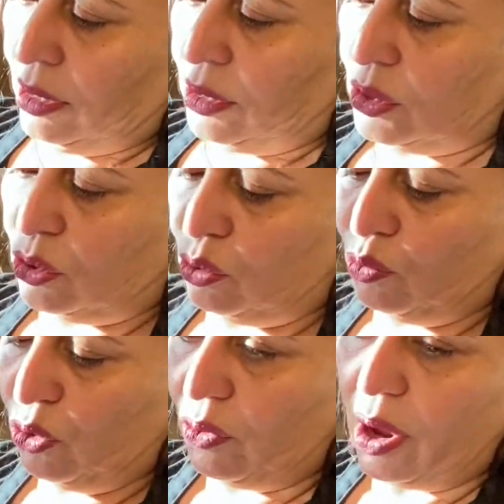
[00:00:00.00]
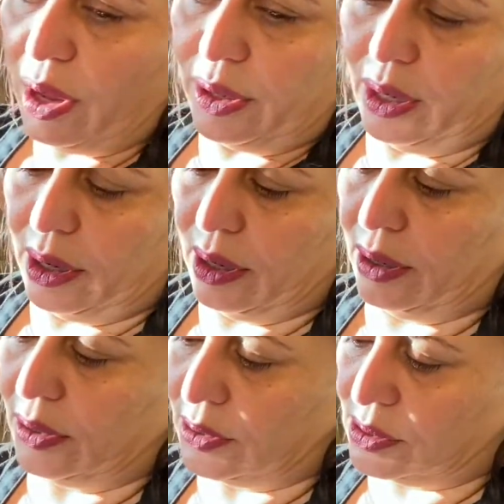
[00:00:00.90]
to move on.
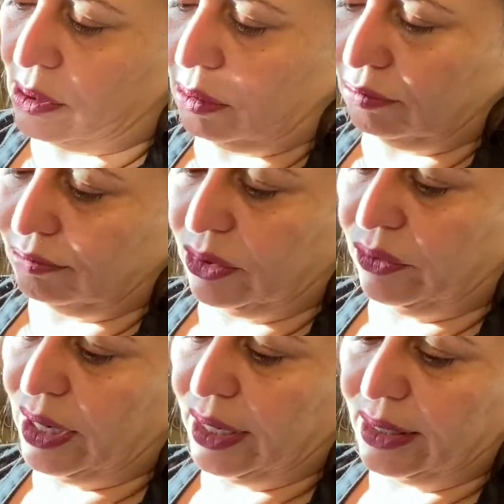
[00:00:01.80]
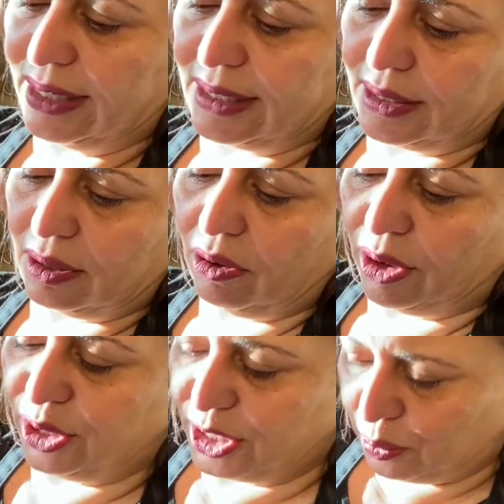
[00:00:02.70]
So really, this is the
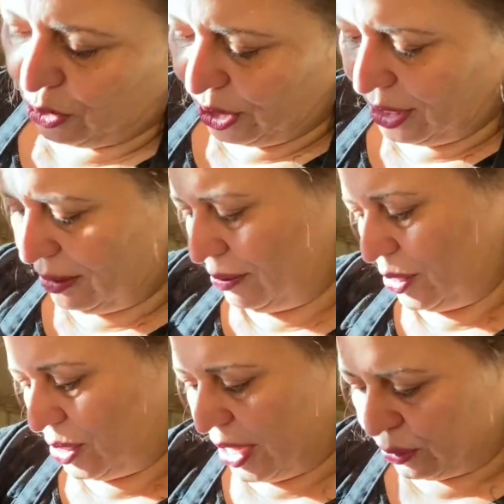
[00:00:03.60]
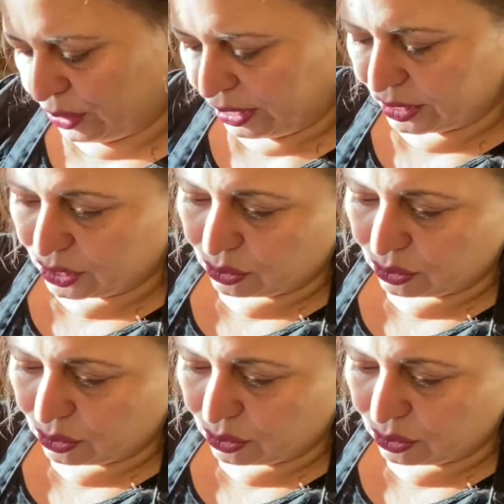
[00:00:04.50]
hardest part, which I don't think is so